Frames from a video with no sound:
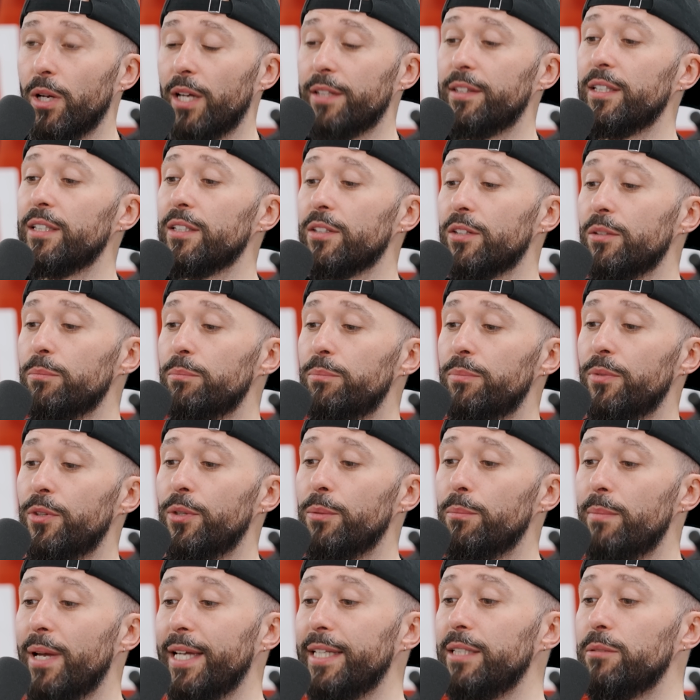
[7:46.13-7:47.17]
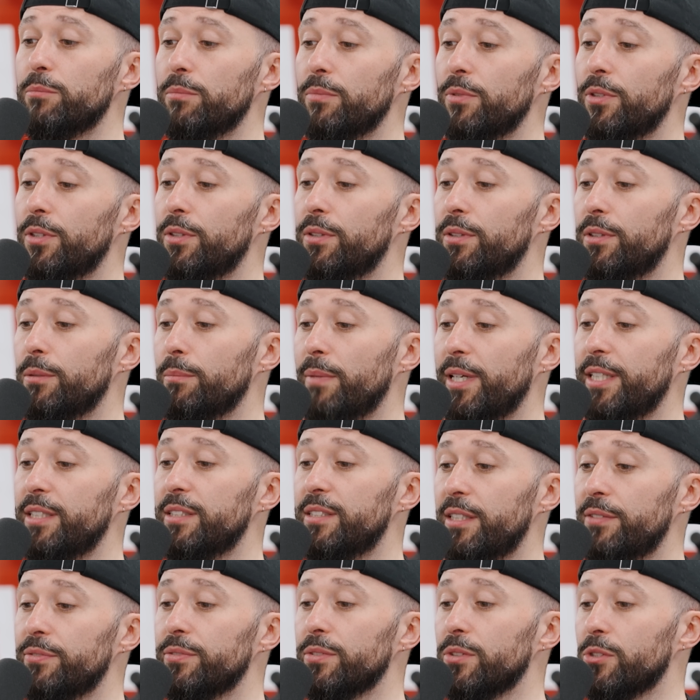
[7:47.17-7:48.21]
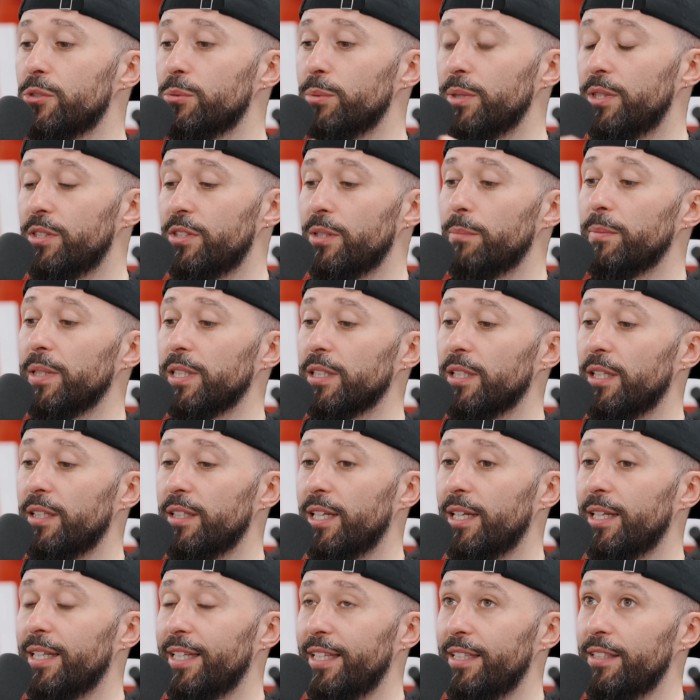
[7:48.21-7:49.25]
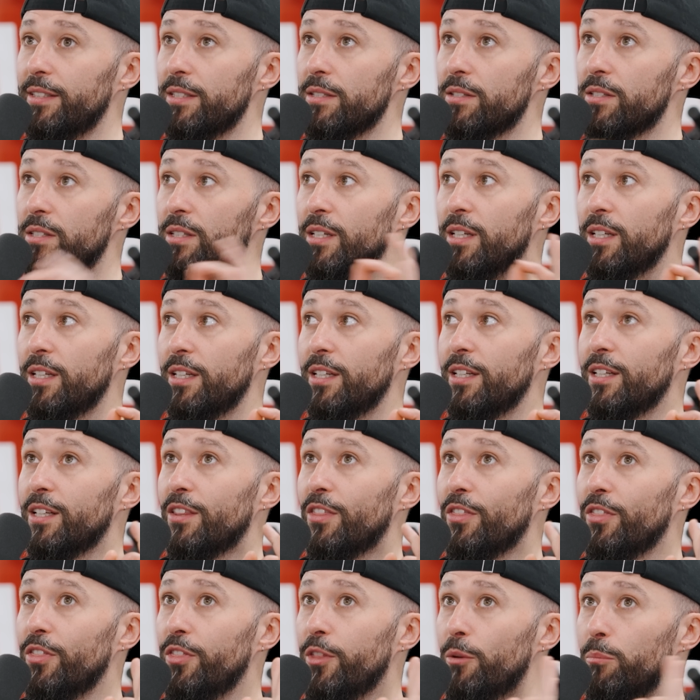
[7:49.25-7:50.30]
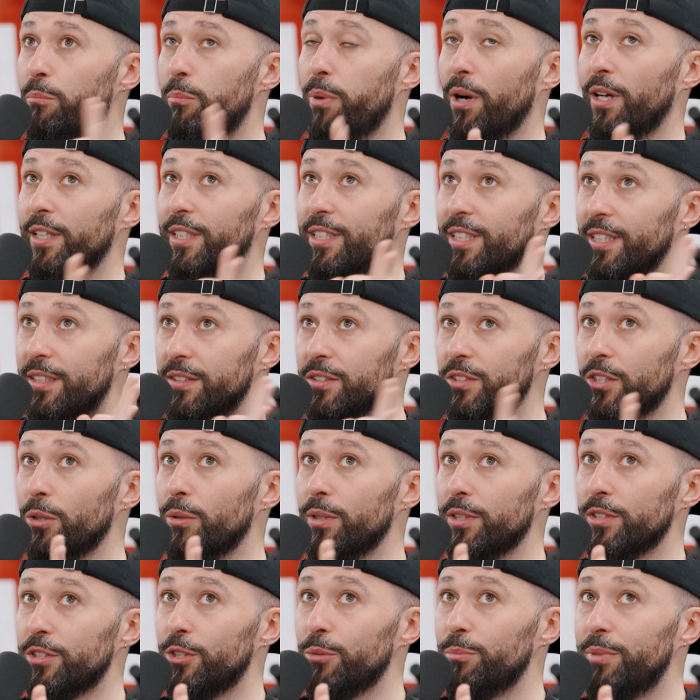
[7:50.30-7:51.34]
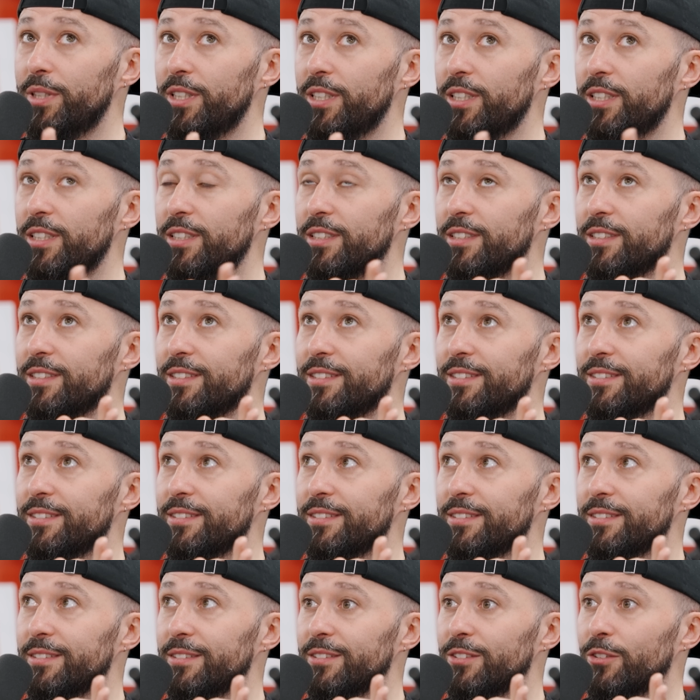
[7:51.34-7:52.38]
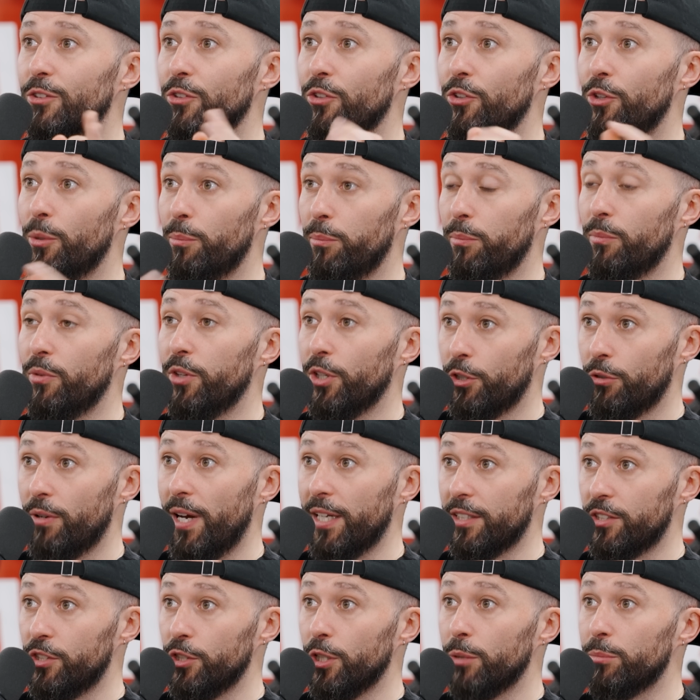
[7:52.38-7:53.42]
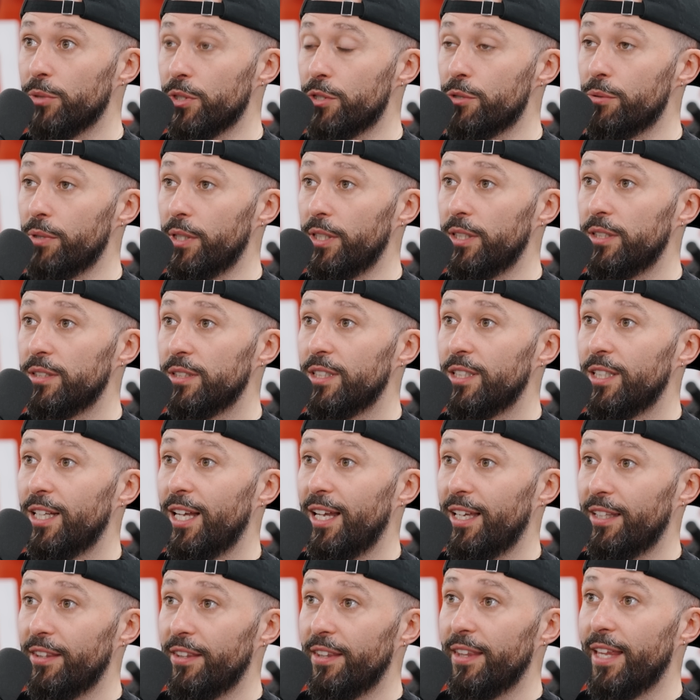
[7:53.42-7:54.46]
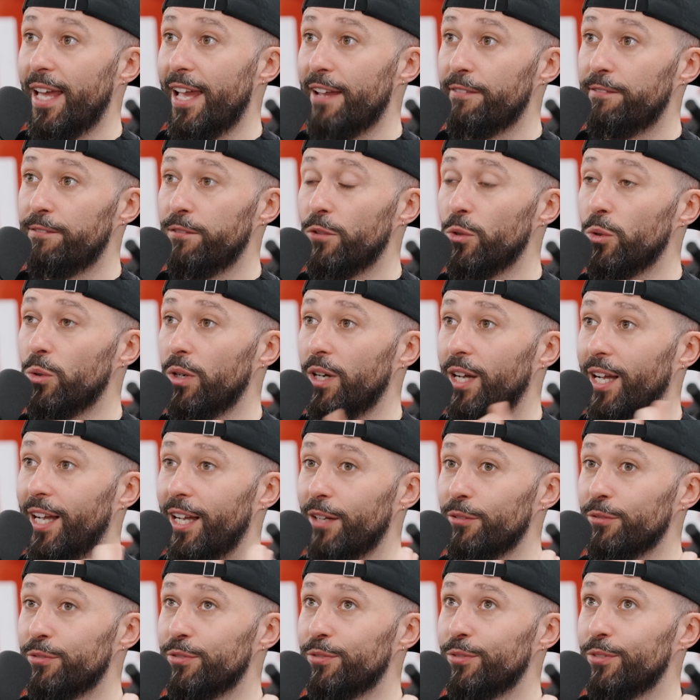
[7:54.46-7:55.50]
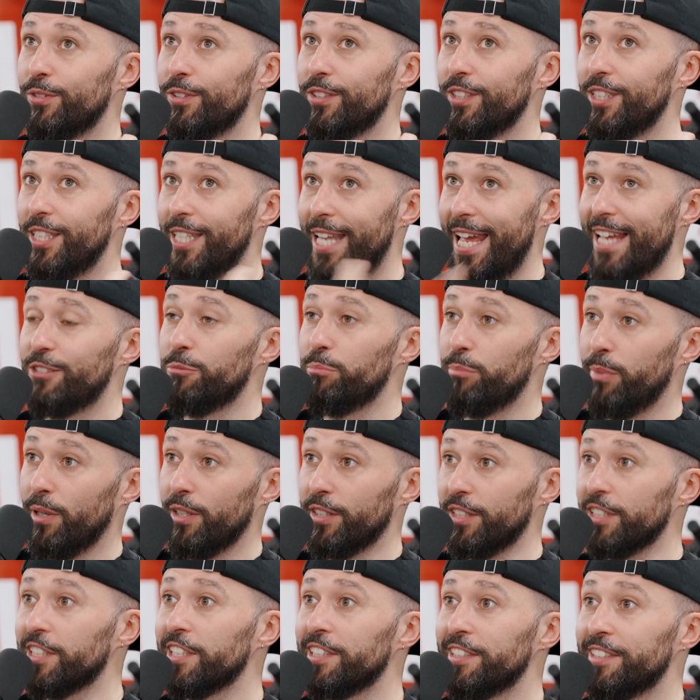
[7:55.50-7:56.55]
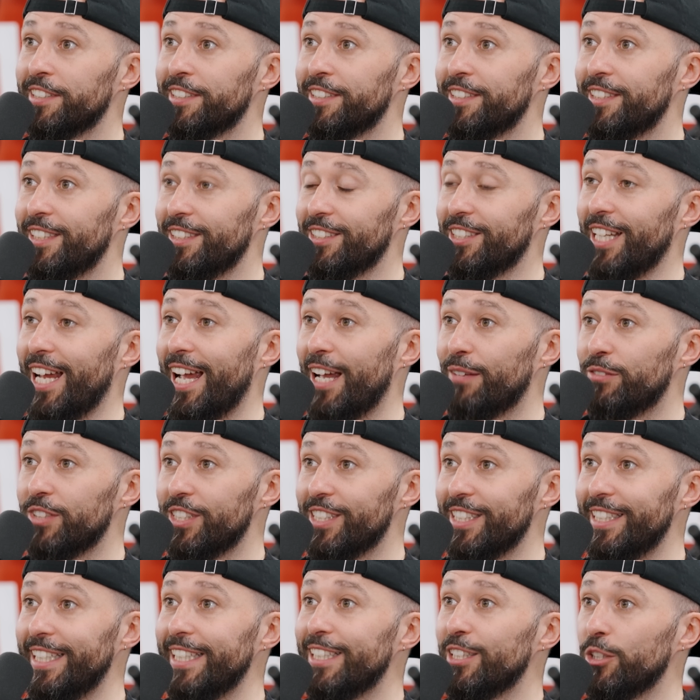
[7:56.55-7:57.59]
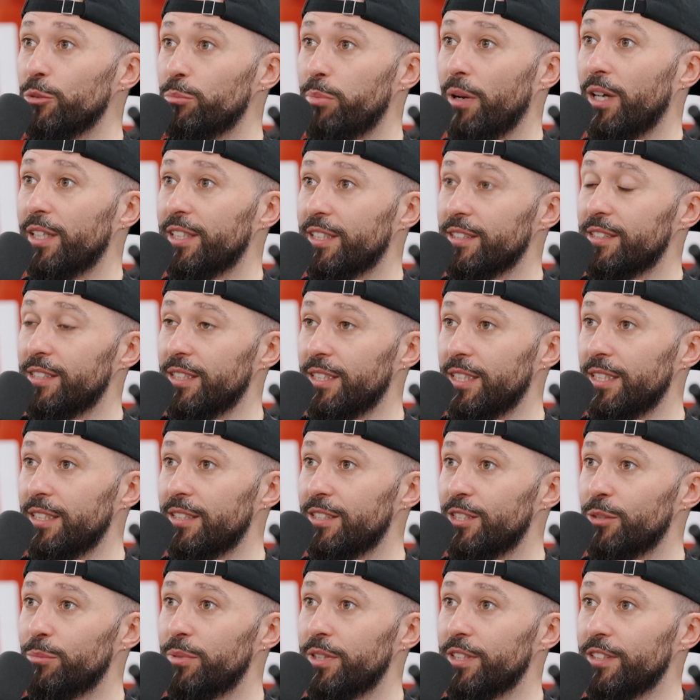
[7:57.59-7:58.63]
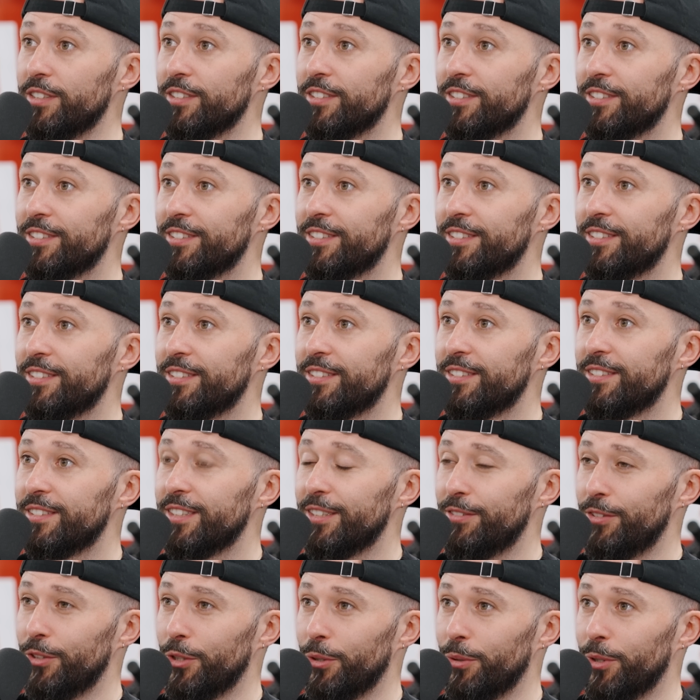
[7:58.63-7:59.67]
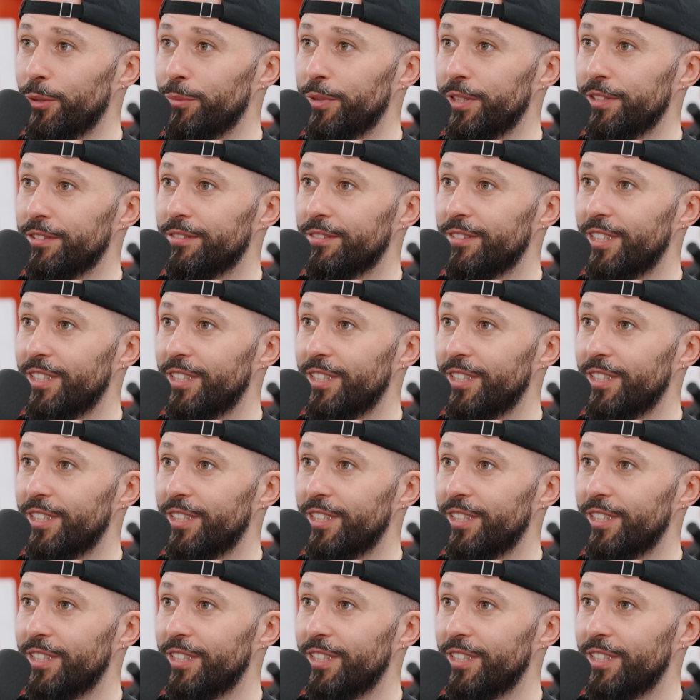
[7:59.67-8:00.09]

I think the the main the main difference with something like that is the bike is going to be comfortable, the the correct geometry, and therefore have less bike. It's going to have as little bike as it needs to be if you know what I mean.